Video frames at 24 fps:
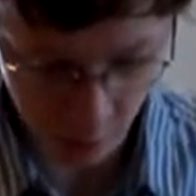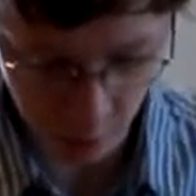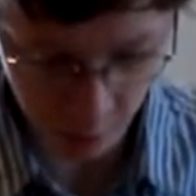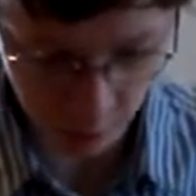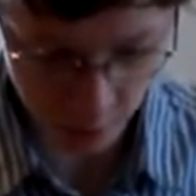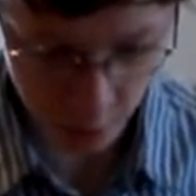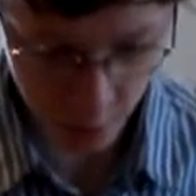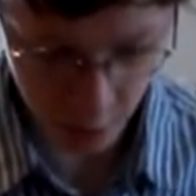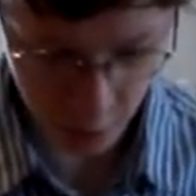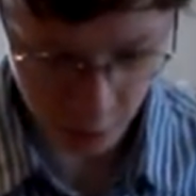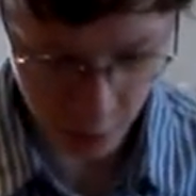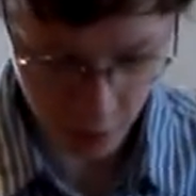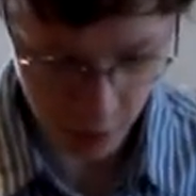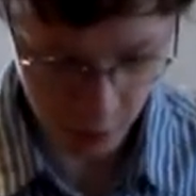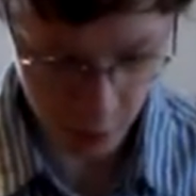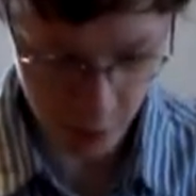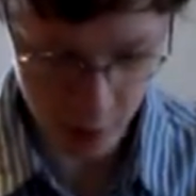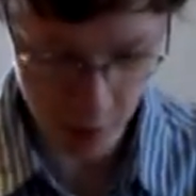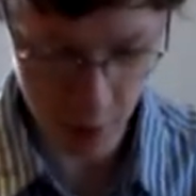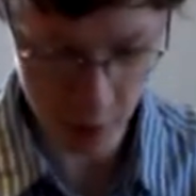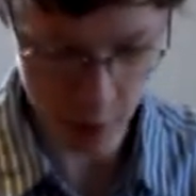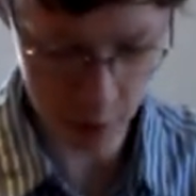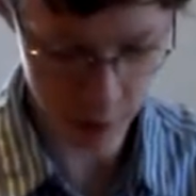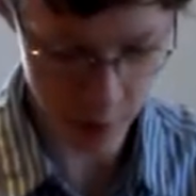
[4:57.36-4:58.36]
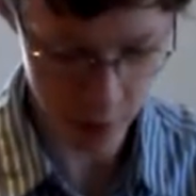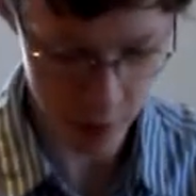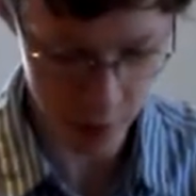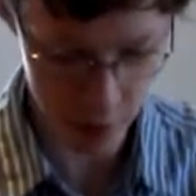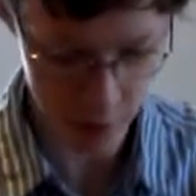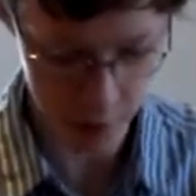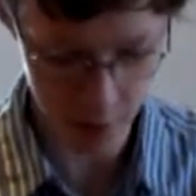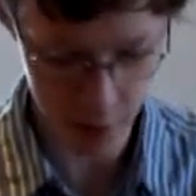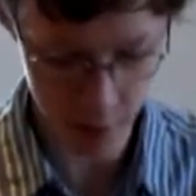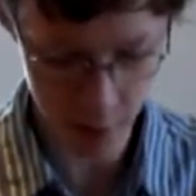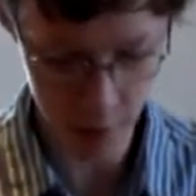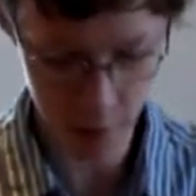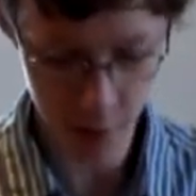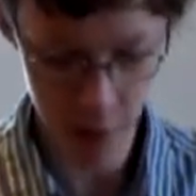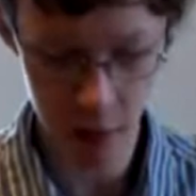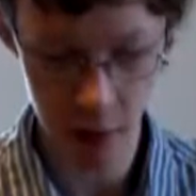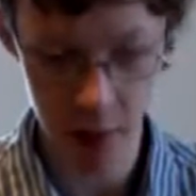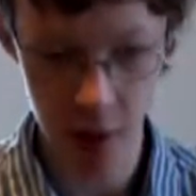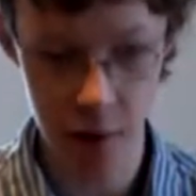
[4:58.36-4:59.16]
Nerf tubing and it doesn't work as well.